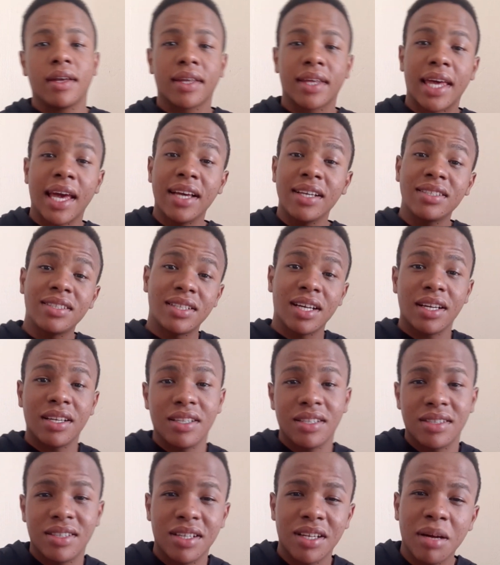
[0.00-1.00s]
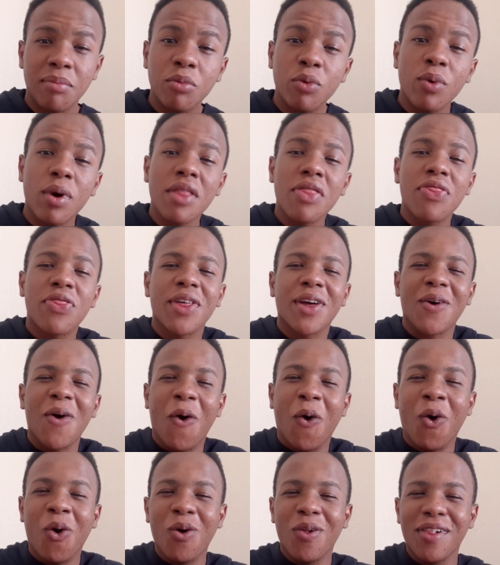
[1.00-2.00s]
case studies, the number one thing
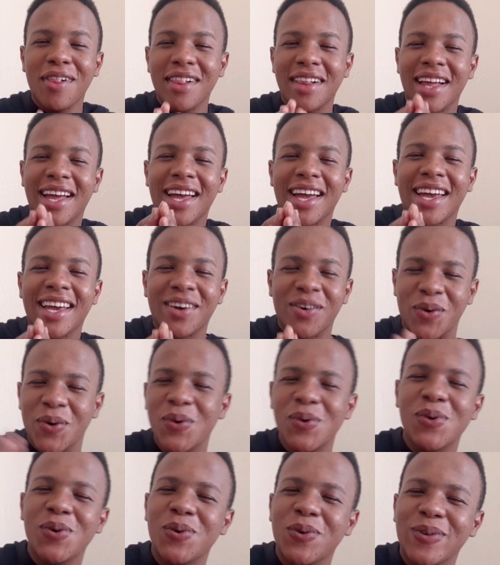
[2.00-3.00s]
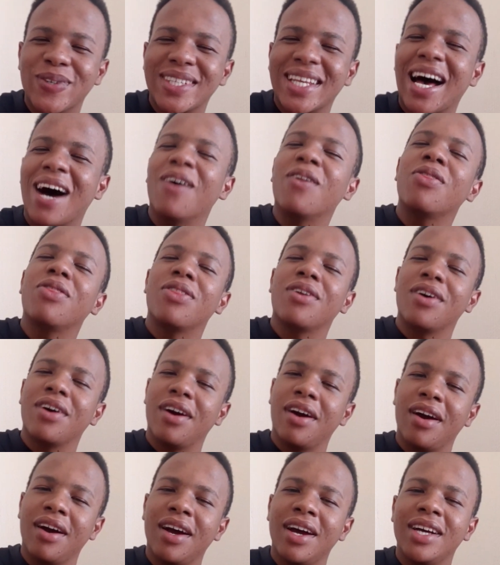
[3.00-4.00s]
all gurus out
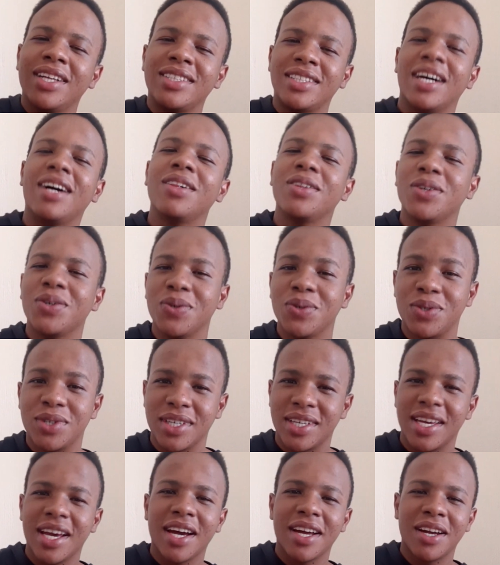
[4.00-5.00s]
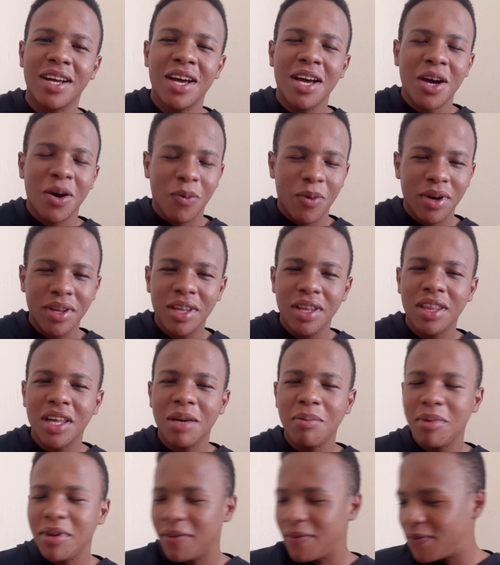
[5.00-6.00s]
there tell you to get, whether they
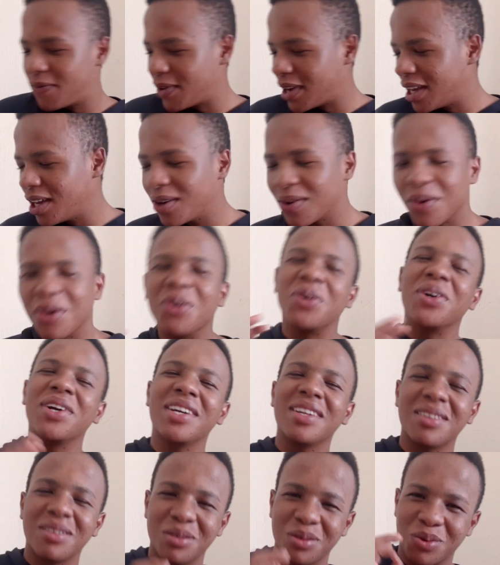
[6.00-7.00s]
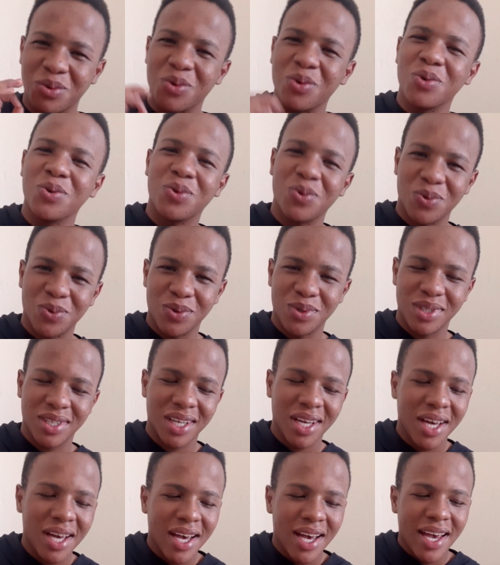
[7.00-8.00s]
be fake or real gurus.
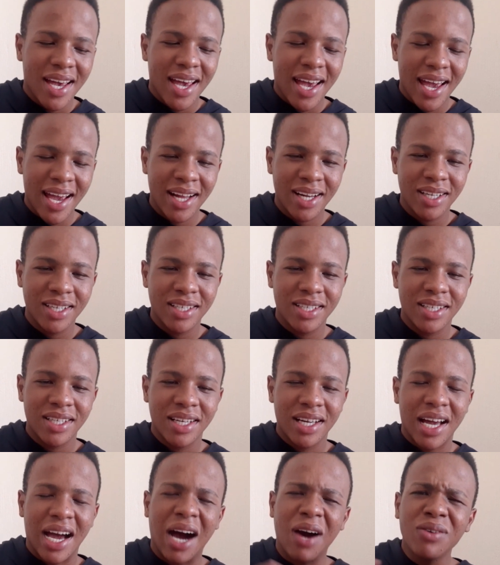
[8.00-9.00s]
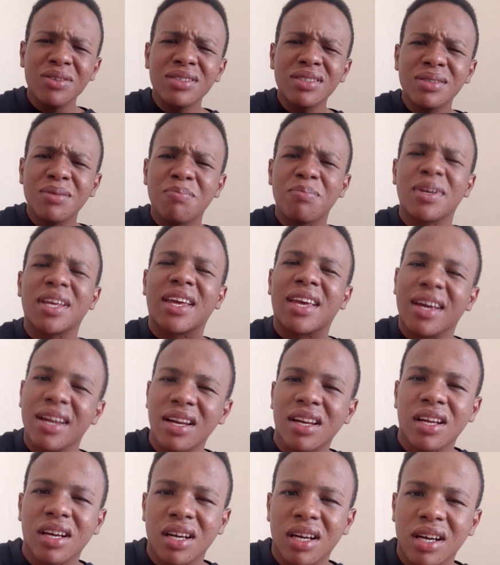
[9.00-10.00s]
And how does a
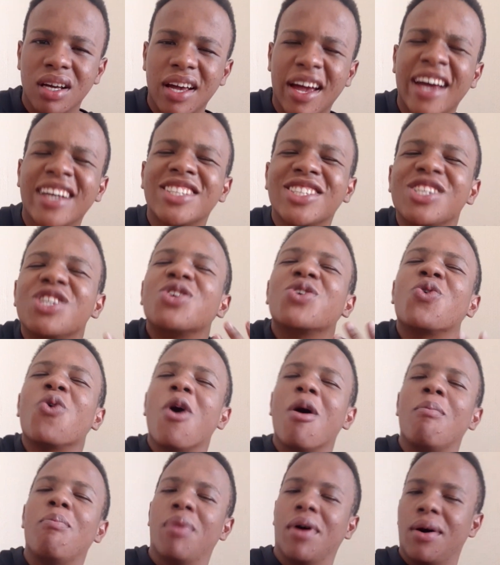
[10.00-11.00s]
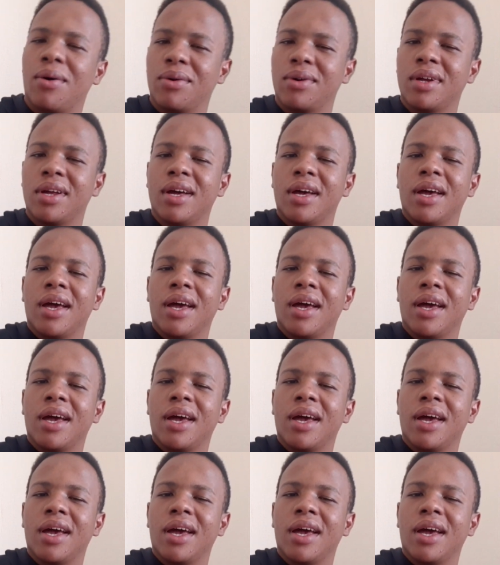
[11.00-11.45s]
beginner actually go about